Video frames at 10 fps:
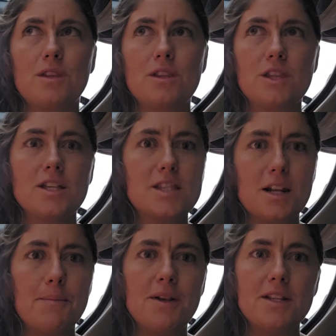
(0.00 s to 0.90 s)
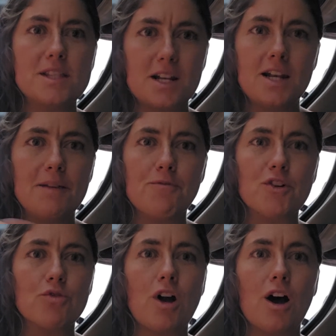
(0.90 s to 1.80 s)
the synonym
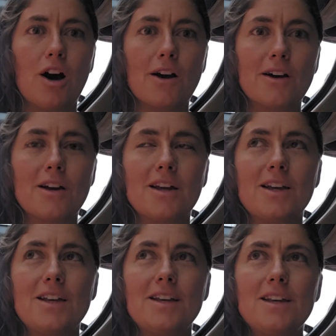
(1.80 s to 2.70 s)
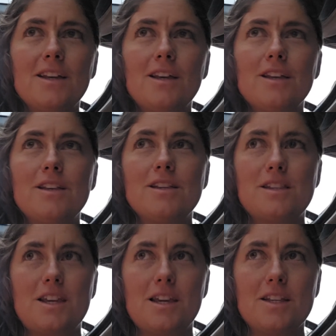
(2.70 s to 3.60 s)
for wrong.
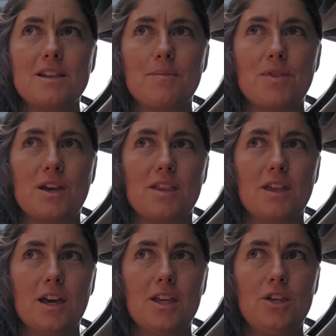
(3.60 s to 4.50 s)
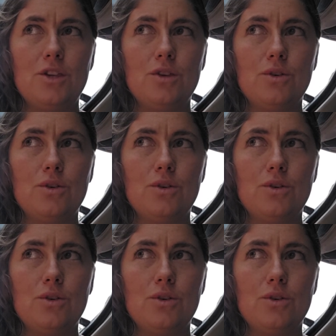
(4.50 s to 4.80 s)
Seeing something that